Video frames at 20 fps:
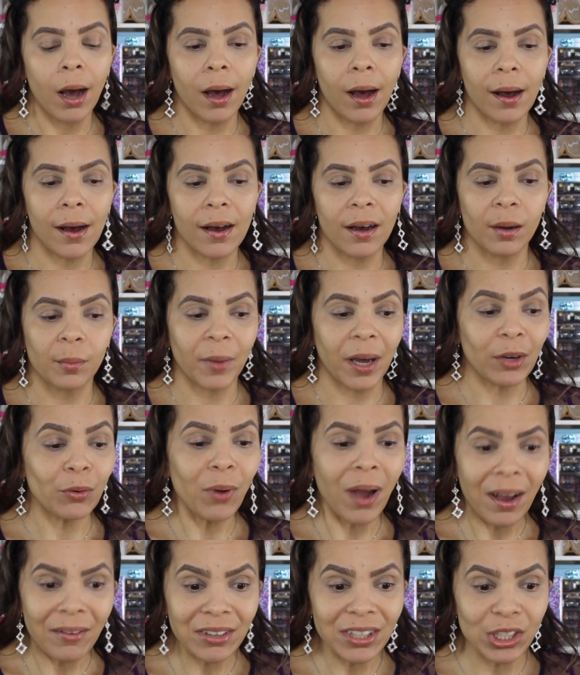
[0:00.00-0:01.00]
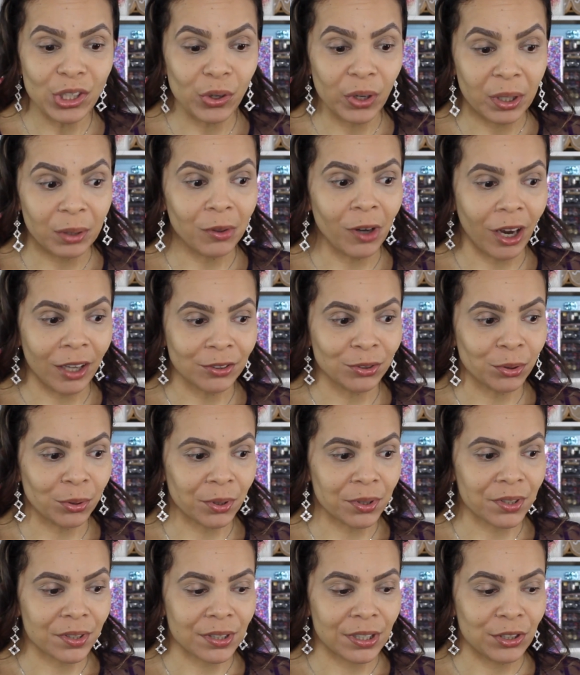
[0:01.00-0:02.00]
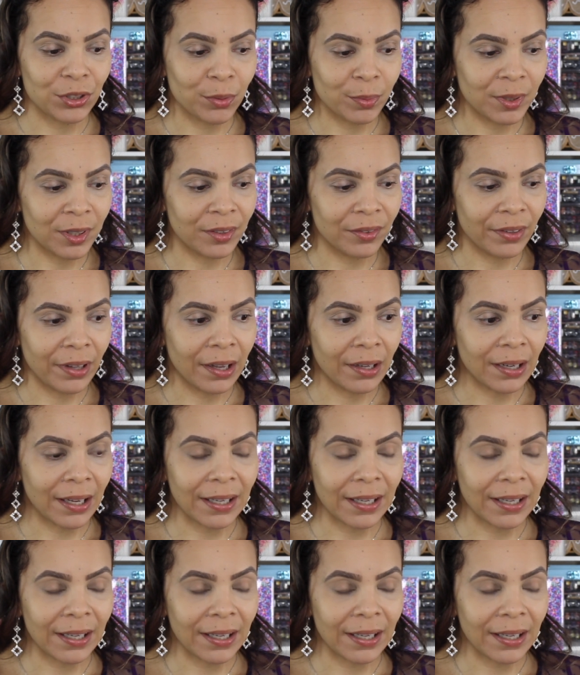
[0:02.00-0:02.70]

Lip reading: I don't have any cream contours. Can you believe that?